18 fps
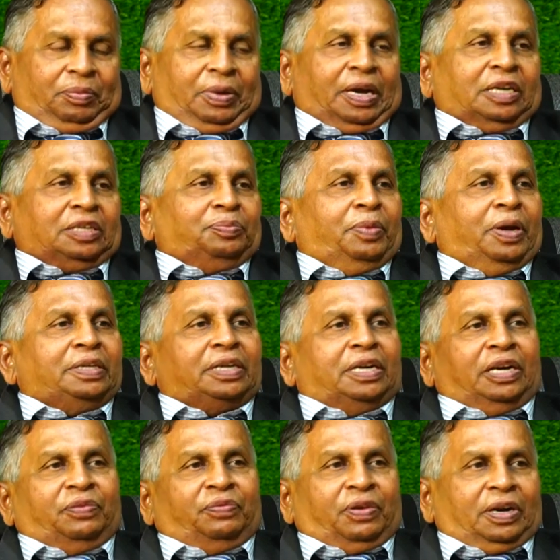Because
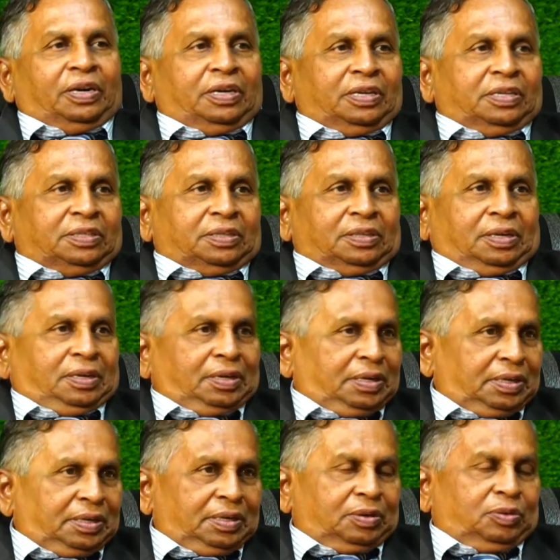major defaulters
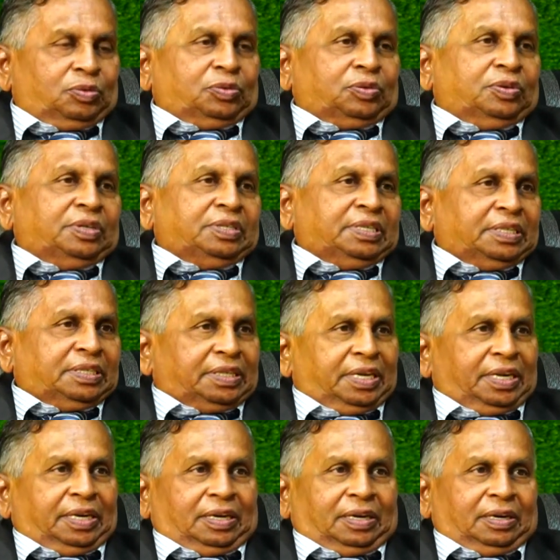in
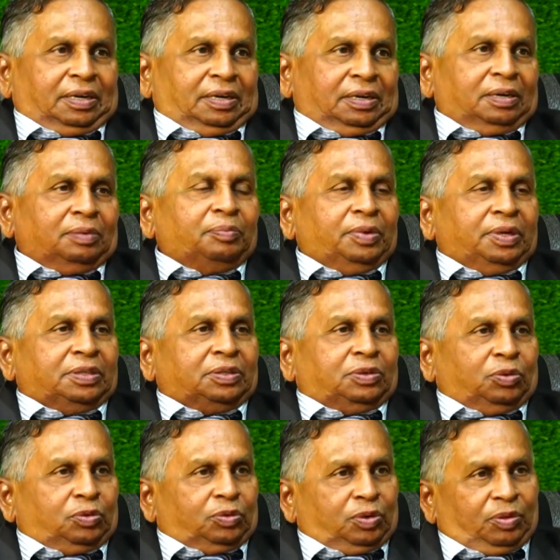2016, means
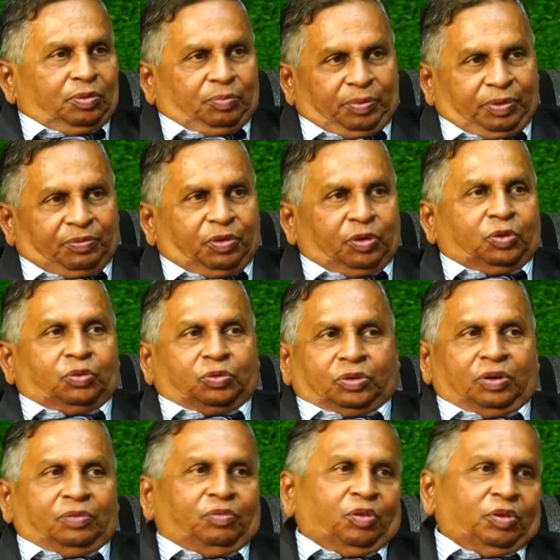before
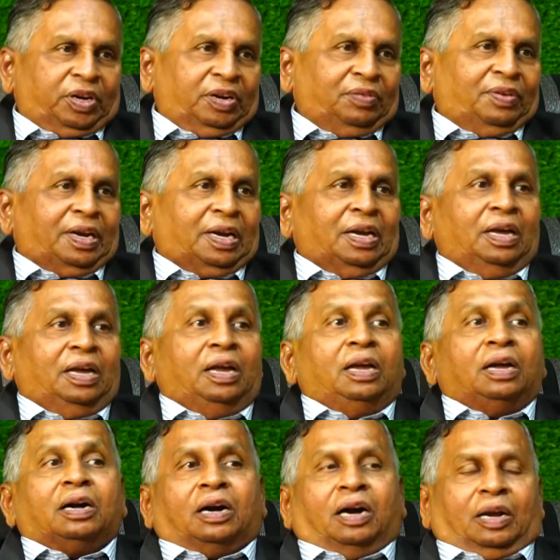2014 were
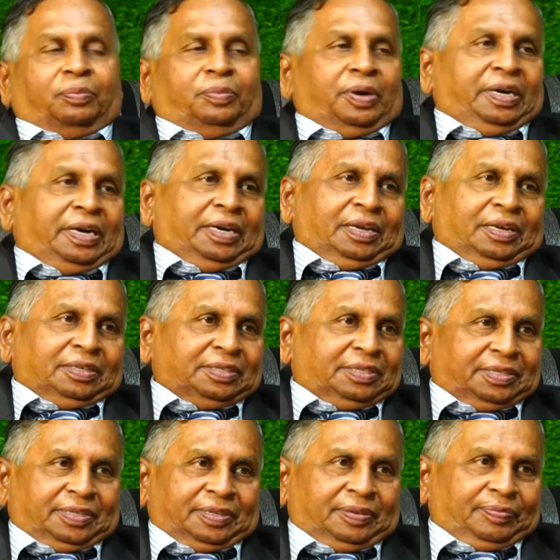corporate
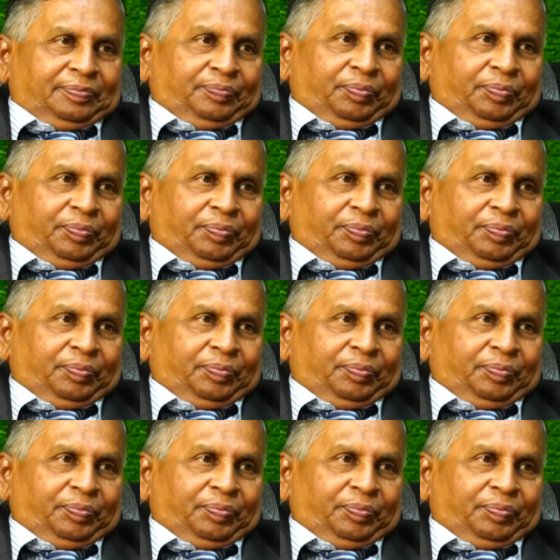debtors.